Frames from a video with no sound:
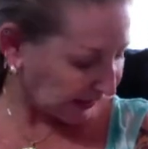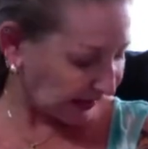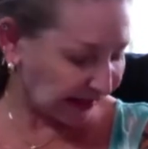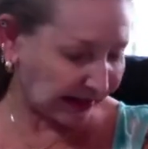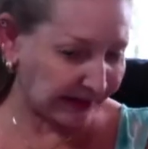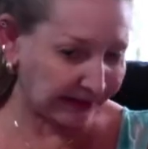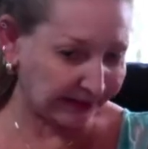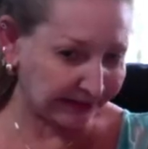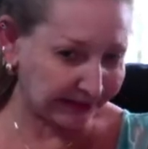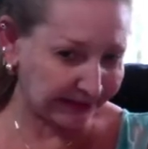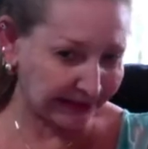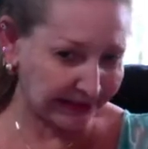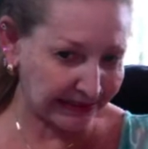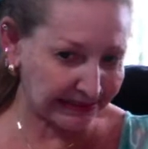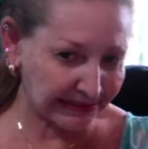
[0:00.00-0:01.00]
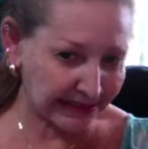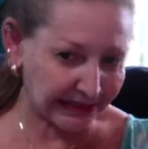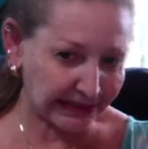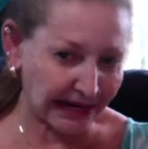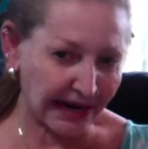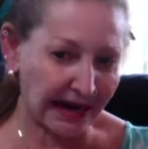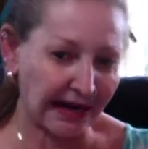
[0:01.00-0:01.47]
Yeah, he said,
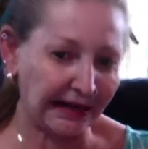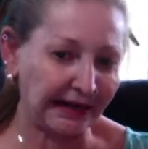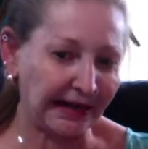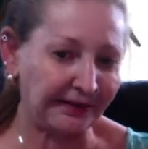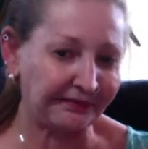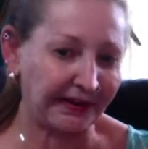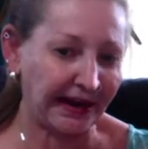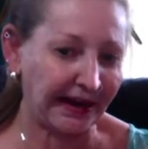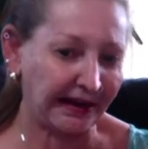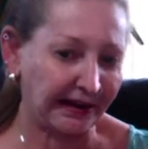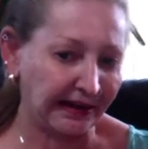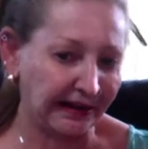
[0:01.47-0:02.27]
"Yeah, I love that."